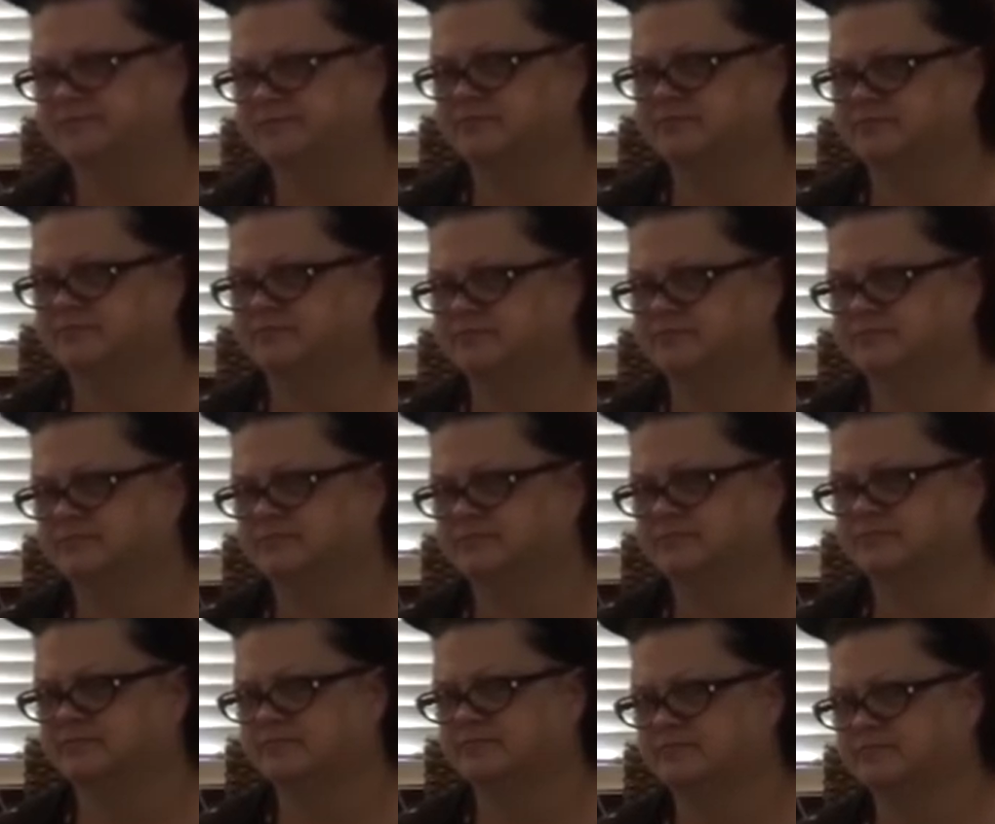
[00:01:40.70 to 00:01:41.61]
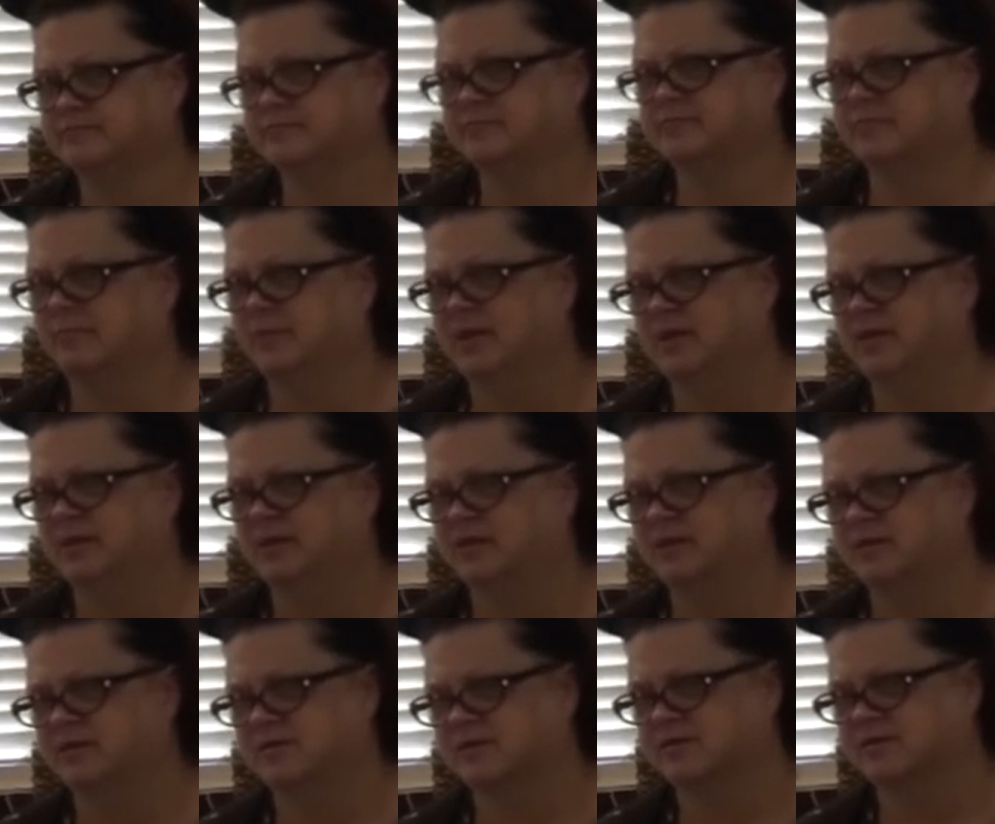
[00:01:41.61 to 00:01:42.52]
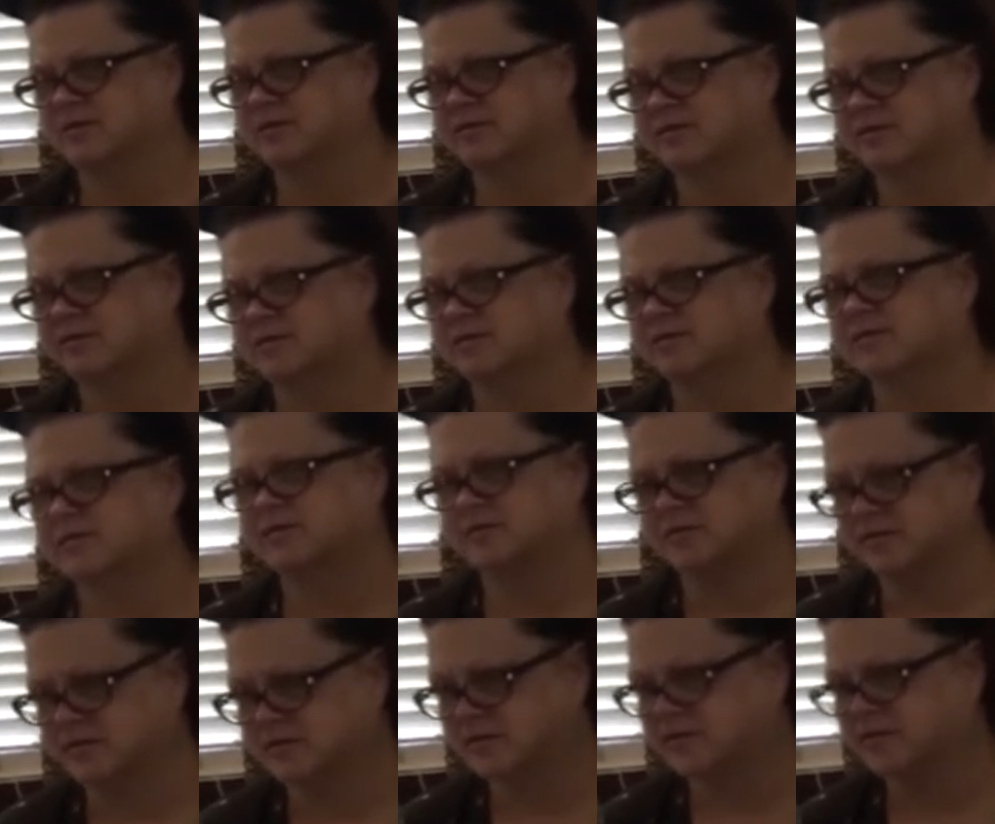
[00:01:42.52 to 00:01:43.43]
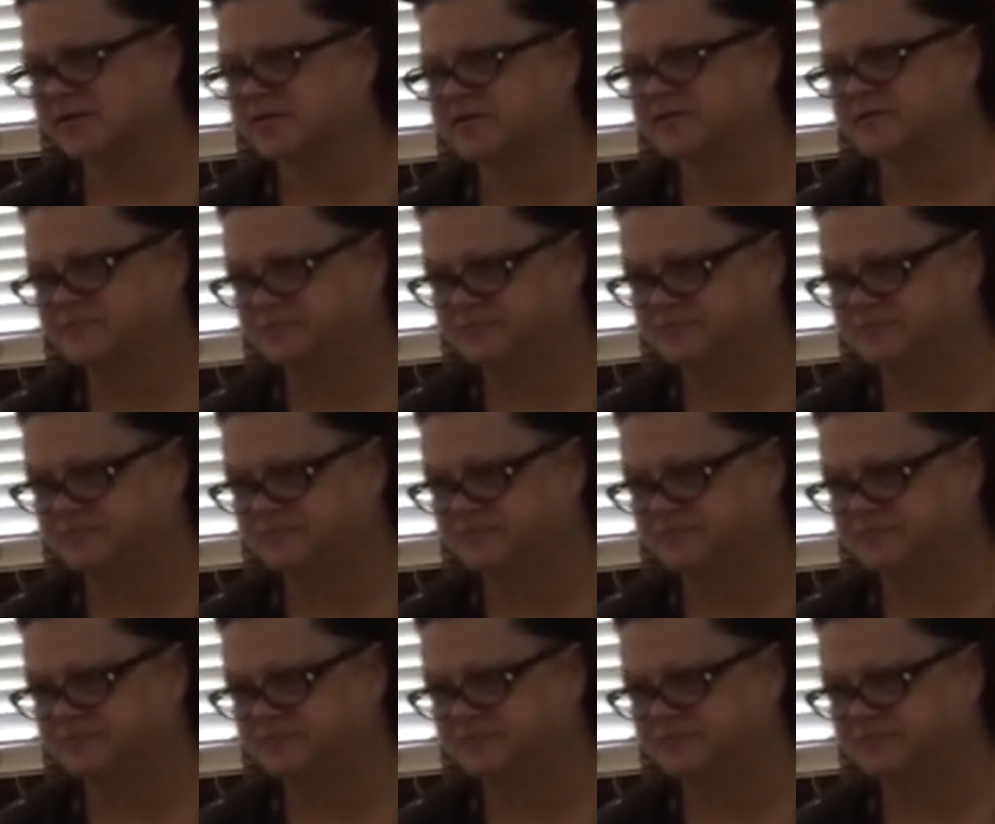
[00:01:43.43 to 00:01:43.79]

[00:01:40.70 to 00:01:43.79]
to the store and got her some lunch, and